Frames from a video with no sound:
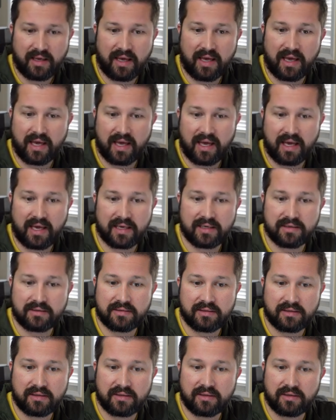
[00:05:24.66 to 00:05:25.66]
and
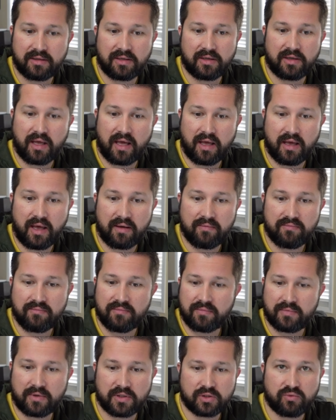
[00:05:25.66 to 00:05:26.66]

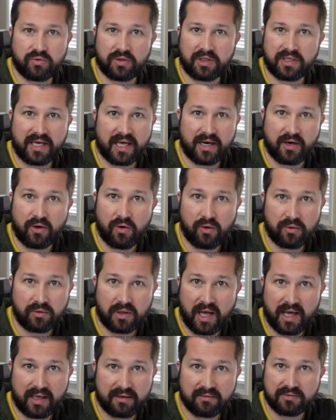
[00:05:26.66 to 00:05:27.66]
there's really not a whole
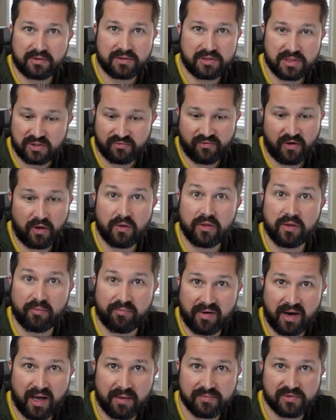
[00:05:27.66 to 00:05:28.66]
lot. You just follow the
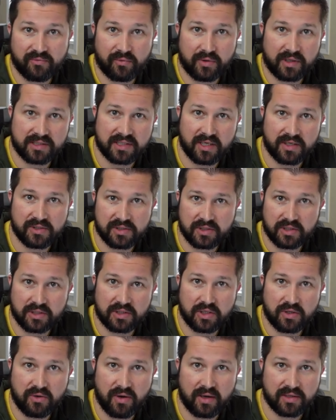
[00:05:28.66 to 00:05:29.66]
prompts of what it tells you to
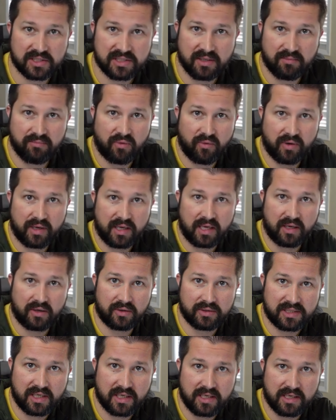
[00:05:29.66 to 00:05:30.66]
do. At some point,
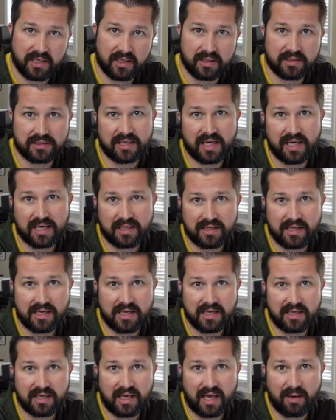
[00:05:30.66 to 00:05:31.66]
it'll tell you to take
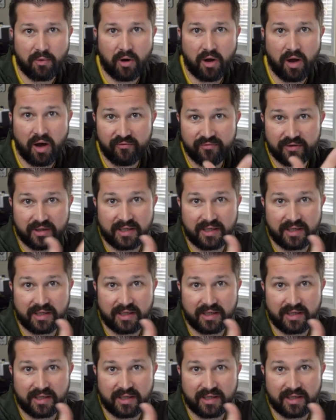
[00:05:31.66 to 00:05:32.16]
the camera off